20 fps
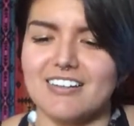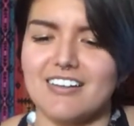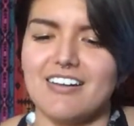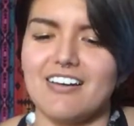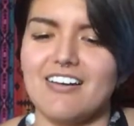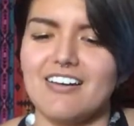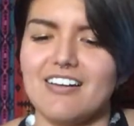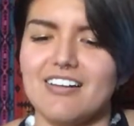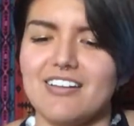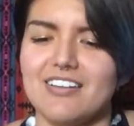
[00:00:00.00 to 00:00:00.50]

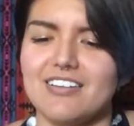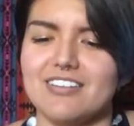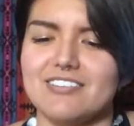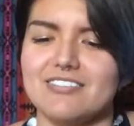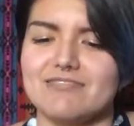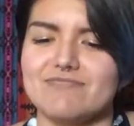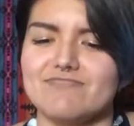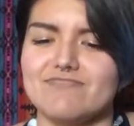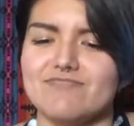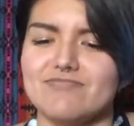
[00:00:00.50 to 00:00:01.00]

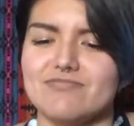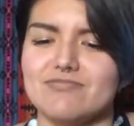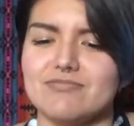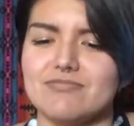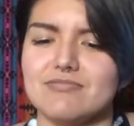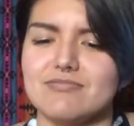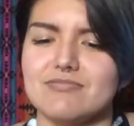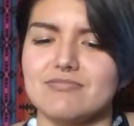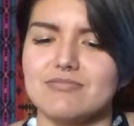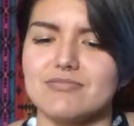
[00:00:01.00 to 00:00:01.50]
Um,
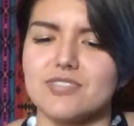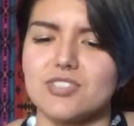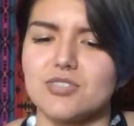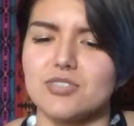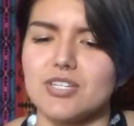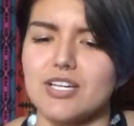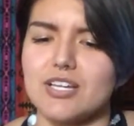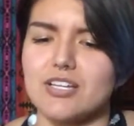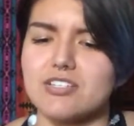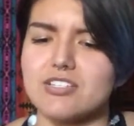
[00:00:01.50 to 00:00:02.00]
so
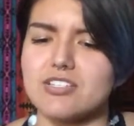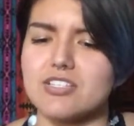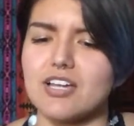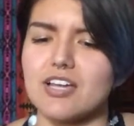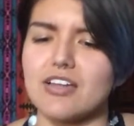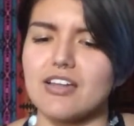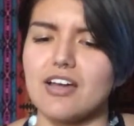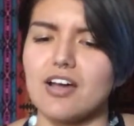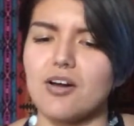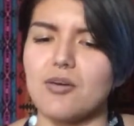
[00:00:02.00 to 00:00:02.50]
yeah, just
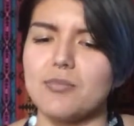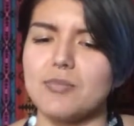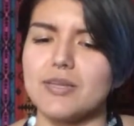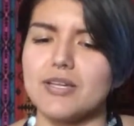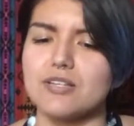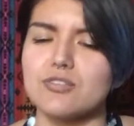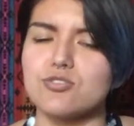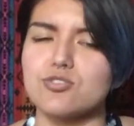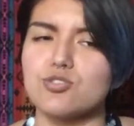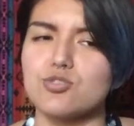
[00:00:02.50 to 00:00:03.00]
kind of
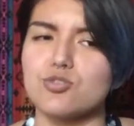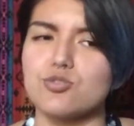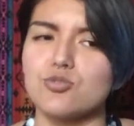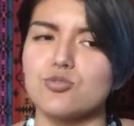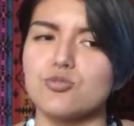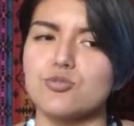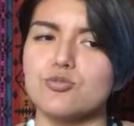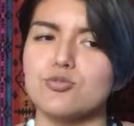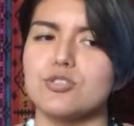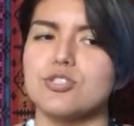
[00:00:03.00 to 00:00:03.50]
helping
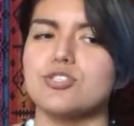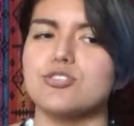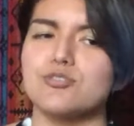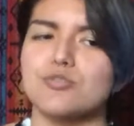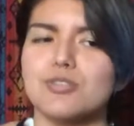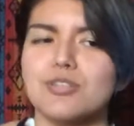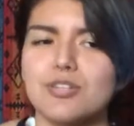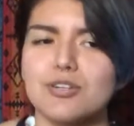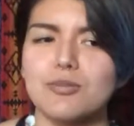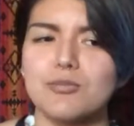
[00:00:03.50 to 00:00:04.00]
to teach you
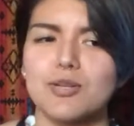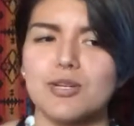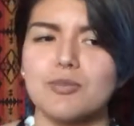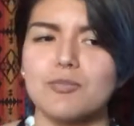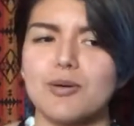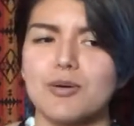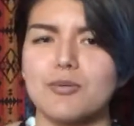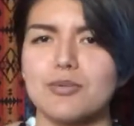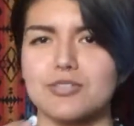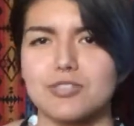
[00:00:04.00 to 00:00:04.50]
a little bit
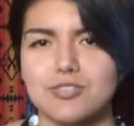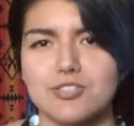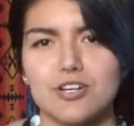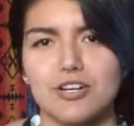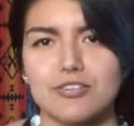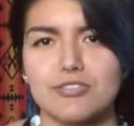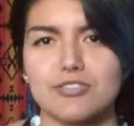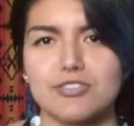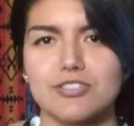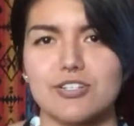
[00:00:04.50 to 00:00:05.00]
about what the
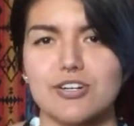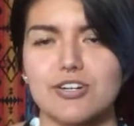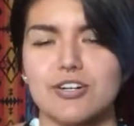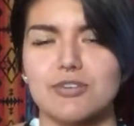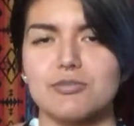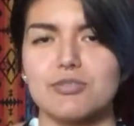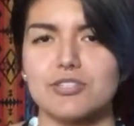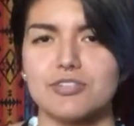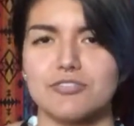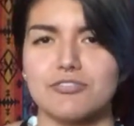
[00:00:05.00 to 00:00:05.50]
chakras
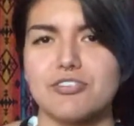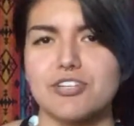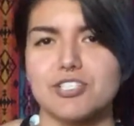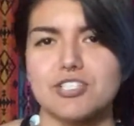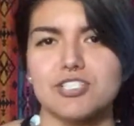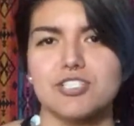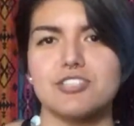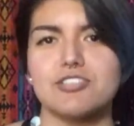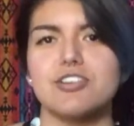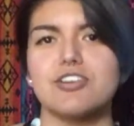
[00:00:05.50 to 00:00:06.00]
are, what their
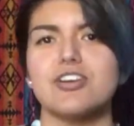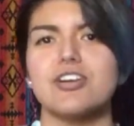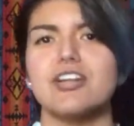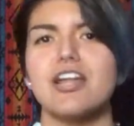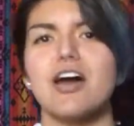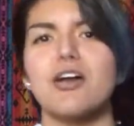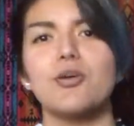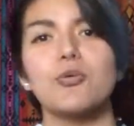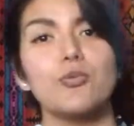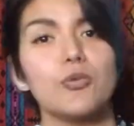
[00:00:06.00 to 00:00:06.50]
functions are, and
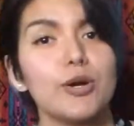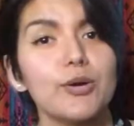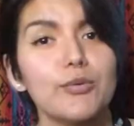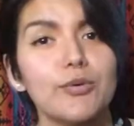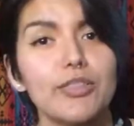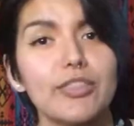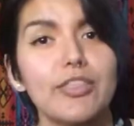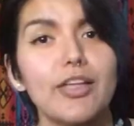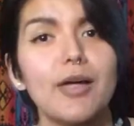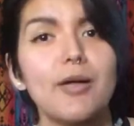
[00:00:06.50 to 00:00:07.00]
how to work
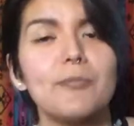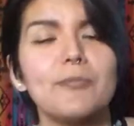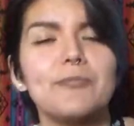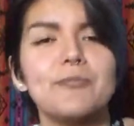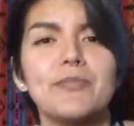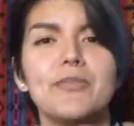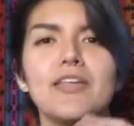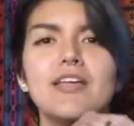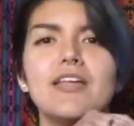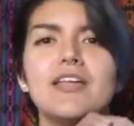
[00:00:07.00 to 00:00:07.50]
with them